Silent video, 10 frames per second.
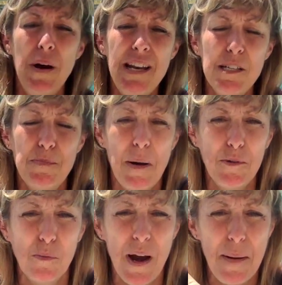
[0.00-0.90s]
what does
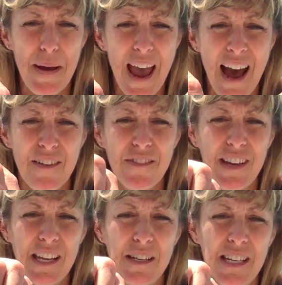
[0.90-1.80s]
bubble wrap have
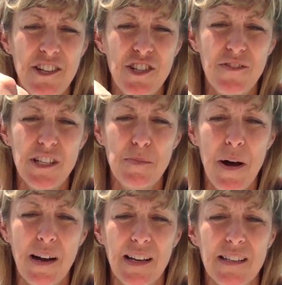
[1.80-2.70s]
in each of these
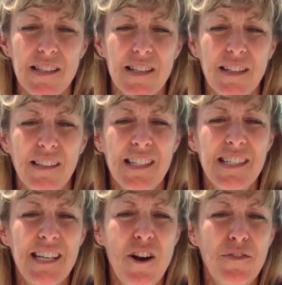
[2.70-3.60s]
pockets?
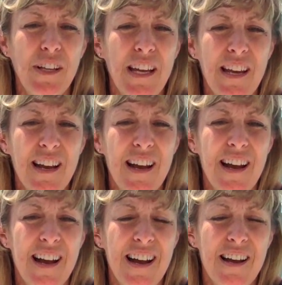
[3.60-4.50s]
Listen carefully.
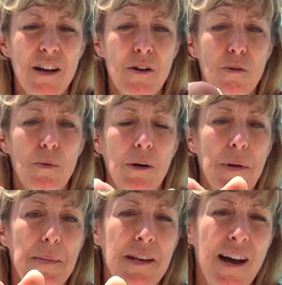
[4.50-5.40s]
Well,
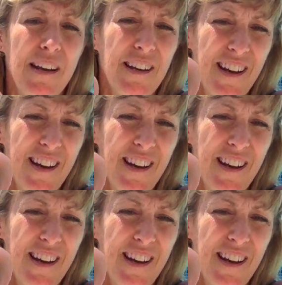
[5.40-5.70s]
maybe not.